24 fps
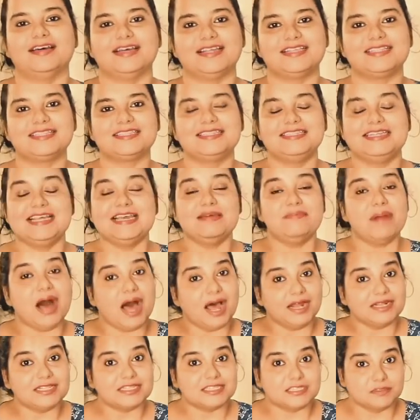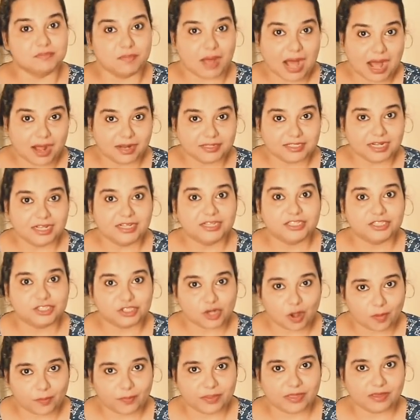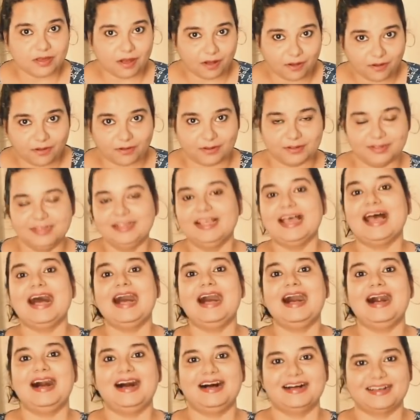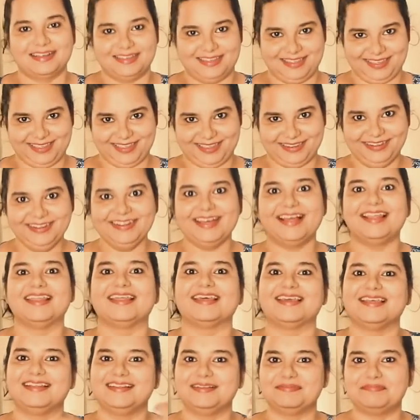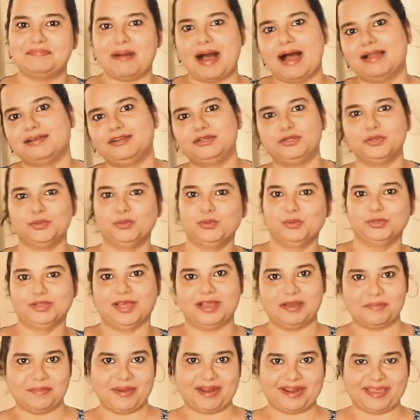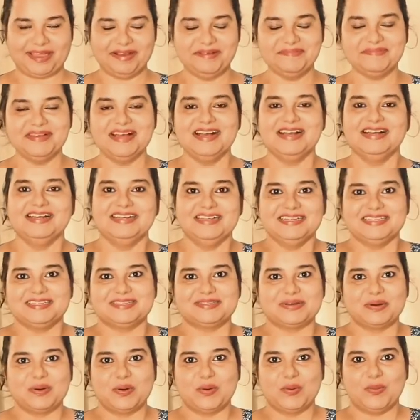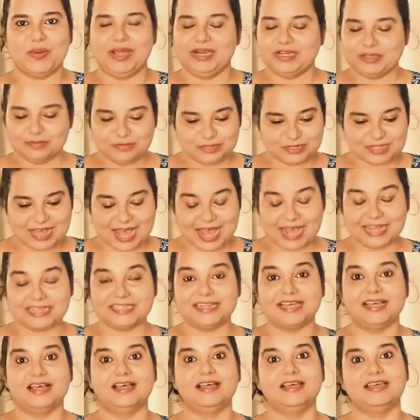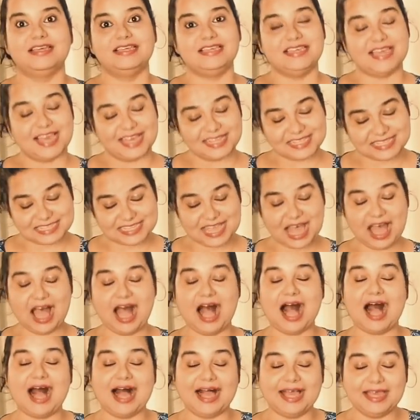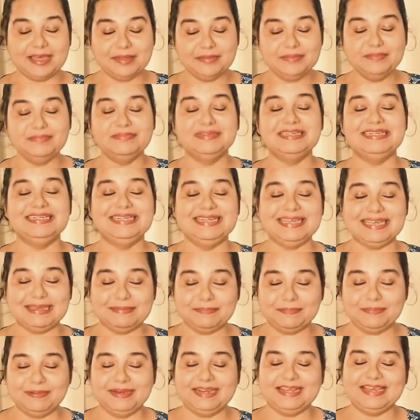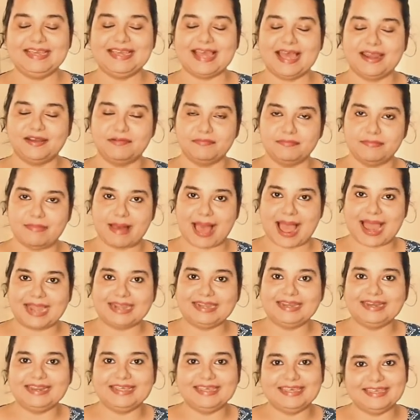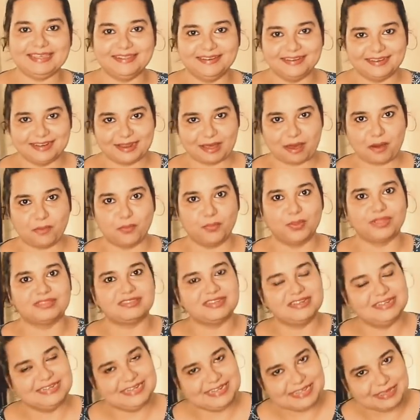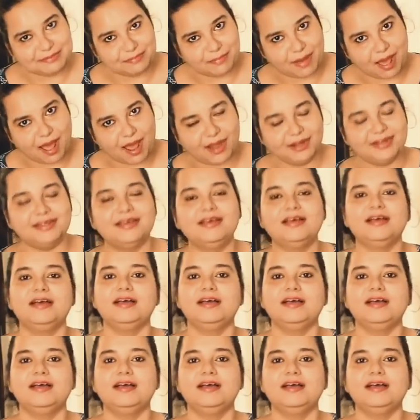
It's Dmart Smart Shopping Haul again. Allengil part 2 naka parayam. So, welcome to that. Yes, I'm deeply and madly in love with Dmart